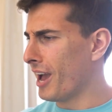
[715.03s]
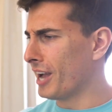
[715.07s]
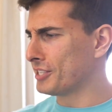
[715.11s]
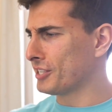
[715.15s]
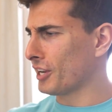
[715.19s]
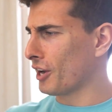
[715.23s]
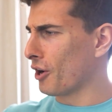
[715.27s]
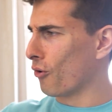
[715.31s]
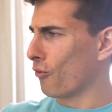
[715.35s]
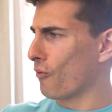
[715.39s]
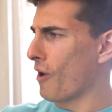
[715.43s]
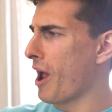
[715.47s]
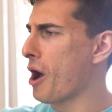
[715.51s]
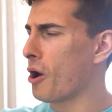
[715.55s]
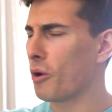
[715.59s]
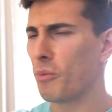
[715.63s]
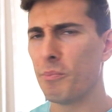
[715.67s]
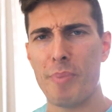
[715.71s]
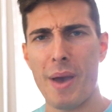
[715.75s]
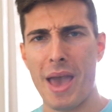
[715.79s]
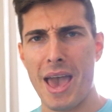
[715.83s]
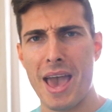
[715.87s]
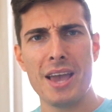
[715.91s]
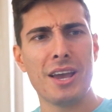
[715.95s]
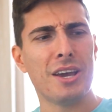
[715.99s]
It's like a
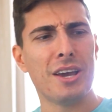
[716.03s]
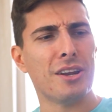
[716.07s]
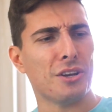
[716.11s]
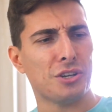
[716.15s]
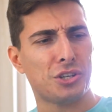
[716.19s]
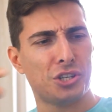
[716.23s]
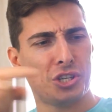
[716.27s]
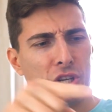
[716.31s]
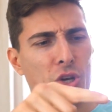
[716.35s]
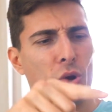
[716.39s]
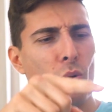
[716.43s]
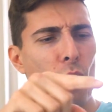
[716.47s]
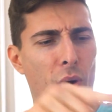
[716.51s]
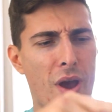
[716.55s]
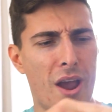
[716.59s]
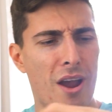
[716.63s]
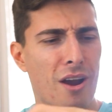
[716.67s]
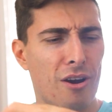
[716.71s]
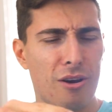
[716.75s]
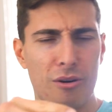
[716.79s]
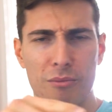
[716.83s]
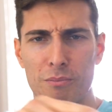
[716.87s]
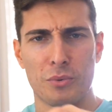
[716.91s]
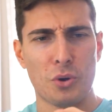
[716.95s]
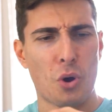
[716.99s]
round peg in a
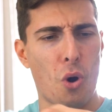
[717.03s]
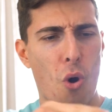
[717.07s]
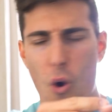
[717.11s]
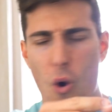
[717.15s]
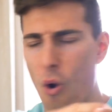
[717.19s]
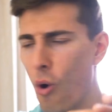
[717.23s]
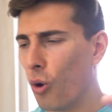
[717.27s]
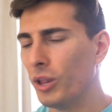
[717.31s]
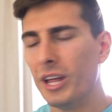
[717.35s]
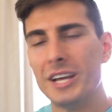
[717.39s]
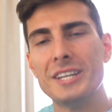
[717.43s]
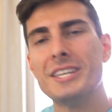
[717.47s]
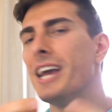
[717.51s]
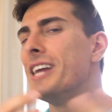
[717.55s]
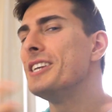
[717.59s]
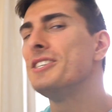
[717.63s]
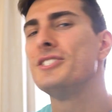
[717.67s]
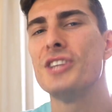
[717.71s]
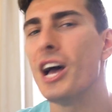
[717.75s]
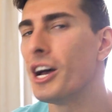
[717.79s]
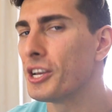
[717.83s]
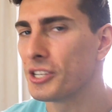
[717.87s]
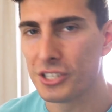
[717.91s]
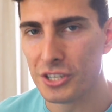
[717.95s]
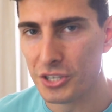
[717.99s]
square hole. It, it
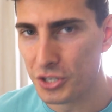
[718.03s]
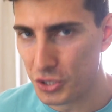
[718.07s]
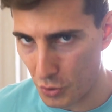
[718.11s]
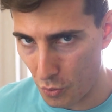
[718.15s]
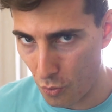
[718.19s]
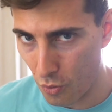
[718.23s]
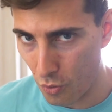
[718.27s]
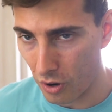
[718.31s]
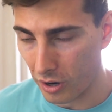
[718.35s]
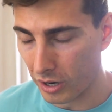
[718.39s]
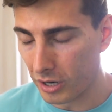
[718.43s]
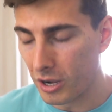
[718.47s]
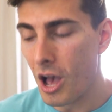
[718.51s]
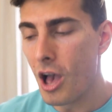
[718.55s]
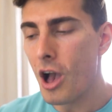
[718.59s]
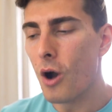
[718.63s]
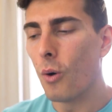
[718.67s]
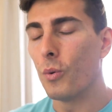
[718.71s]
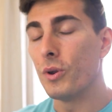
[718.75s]
doesn't work.